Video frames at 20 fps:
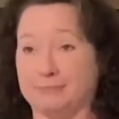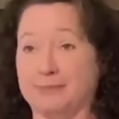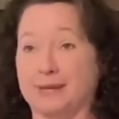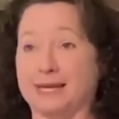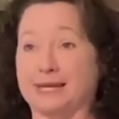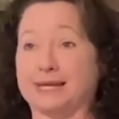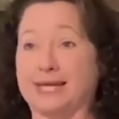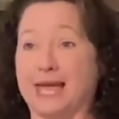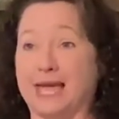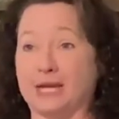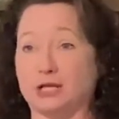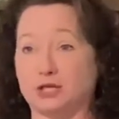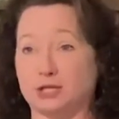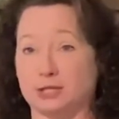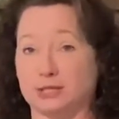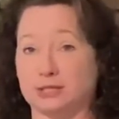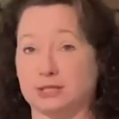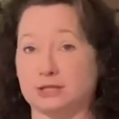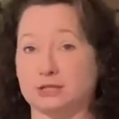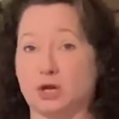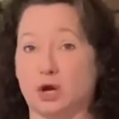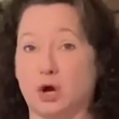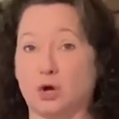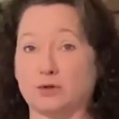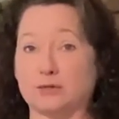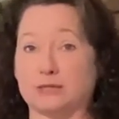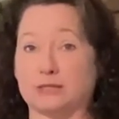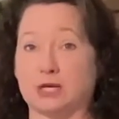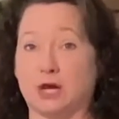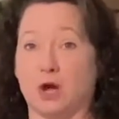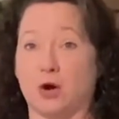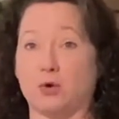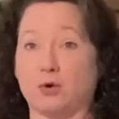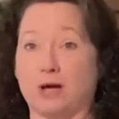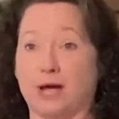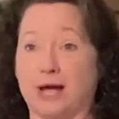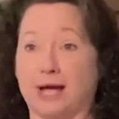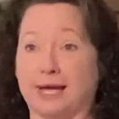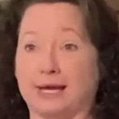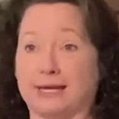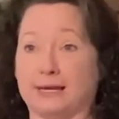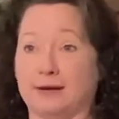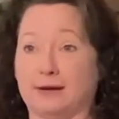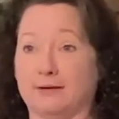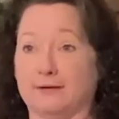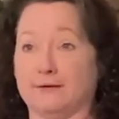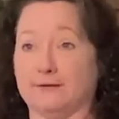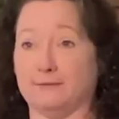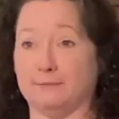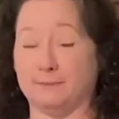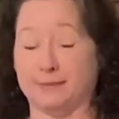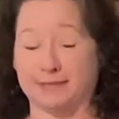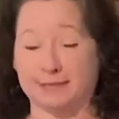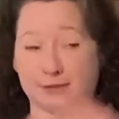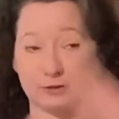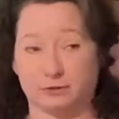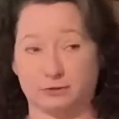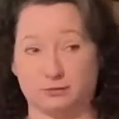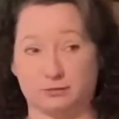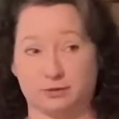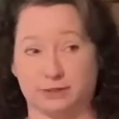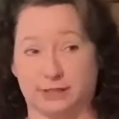medications causing all kind of mental